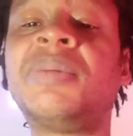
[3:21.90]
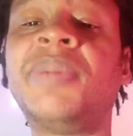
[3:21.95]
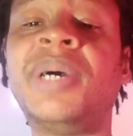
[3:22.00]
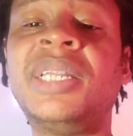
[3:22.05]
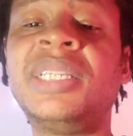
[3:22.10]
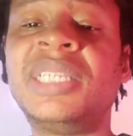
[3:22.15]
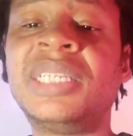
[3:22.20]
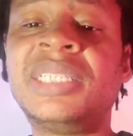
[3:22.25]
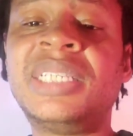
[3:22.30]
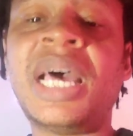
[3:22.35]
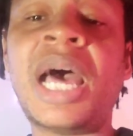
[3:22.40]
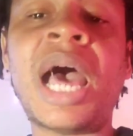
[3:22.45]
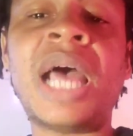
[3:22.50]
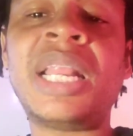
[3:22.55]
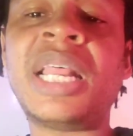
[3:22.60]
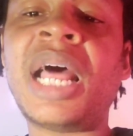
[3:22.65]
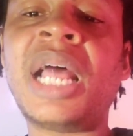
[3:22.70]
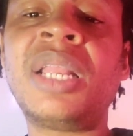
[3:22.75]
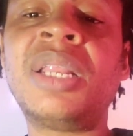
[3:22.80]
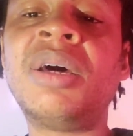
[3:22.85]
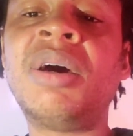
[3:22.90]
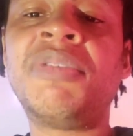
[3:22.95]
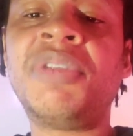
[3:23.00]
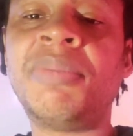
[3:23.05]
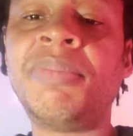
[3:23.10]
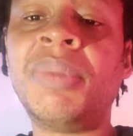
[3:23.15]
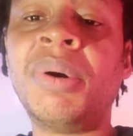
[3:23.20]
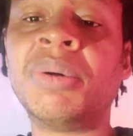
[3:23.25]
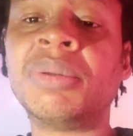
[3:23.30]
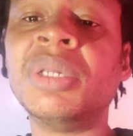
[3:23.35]
somebody just died that I love
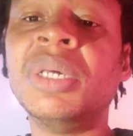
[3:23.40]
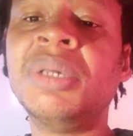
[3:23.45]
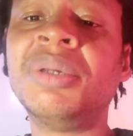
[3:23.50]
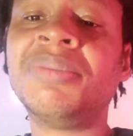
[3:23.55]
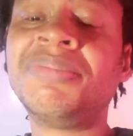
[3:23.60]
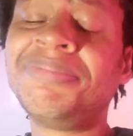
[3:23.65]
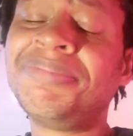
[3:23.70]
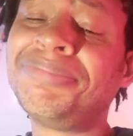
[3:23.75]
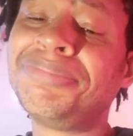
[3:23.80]
the most.